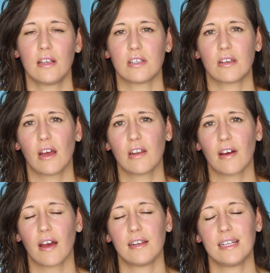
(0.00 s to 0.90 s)
So you kind
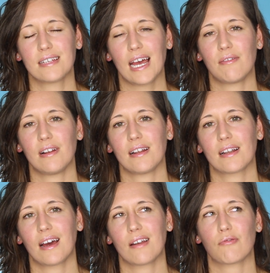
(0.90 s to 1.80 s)
of need to have a
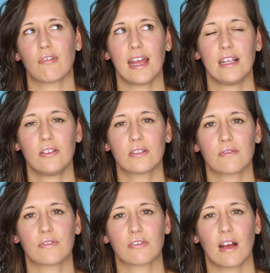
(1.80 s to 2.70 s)
kind of range
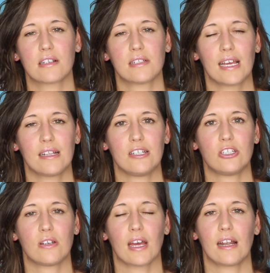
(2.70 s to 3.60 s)
of scratch
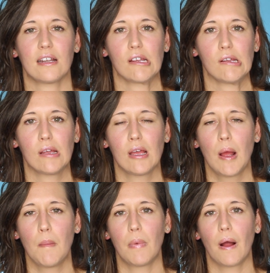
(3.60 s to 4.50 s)
techniques you can do,
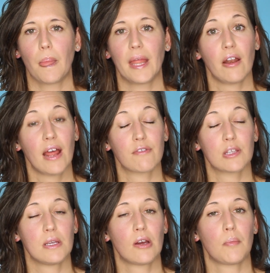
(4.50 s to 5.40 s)
but they don't have
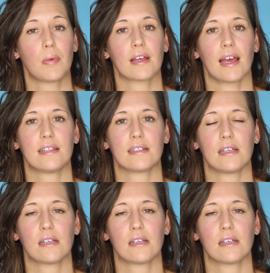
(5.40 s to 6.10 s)
to be complicated.